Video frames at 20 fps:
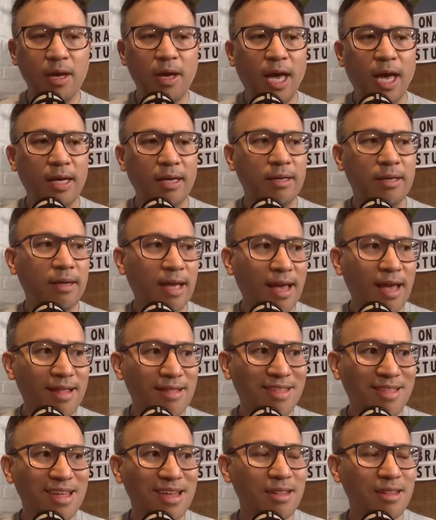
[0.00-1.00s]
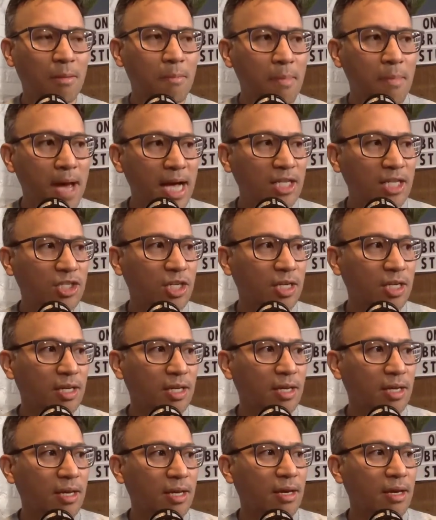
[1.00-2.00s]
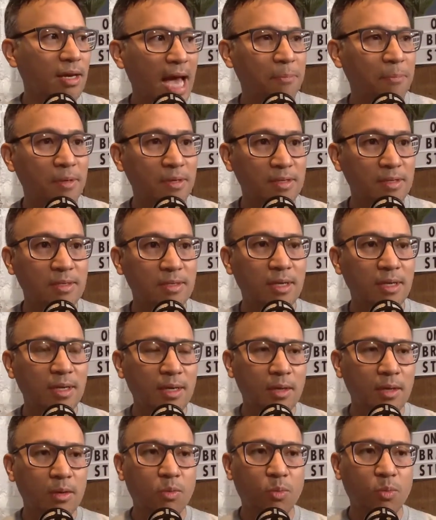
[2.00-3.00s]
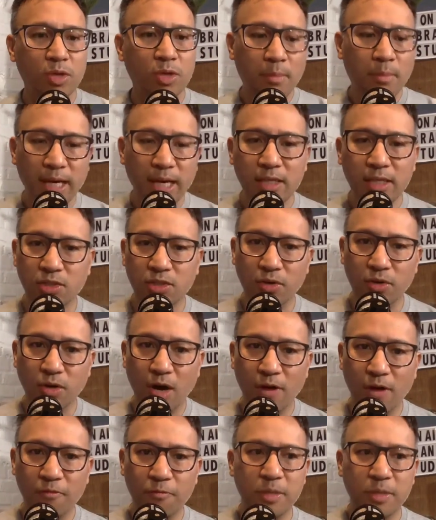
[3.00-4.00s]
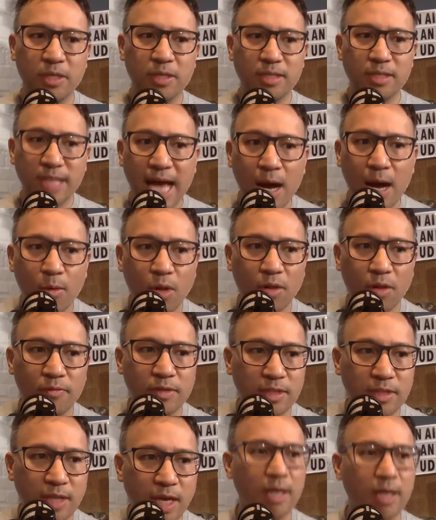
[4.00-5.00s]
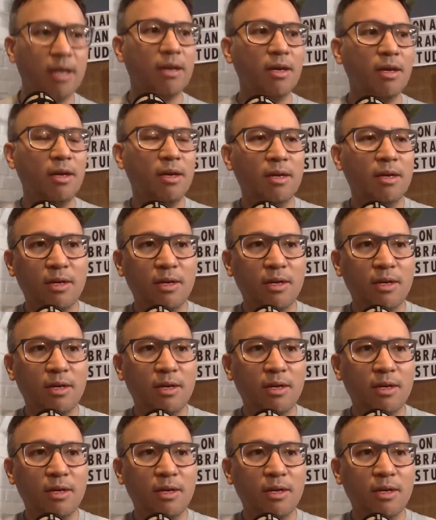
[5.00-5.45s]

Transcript: And then the magic happens when the mics turn off, because now all of a sudden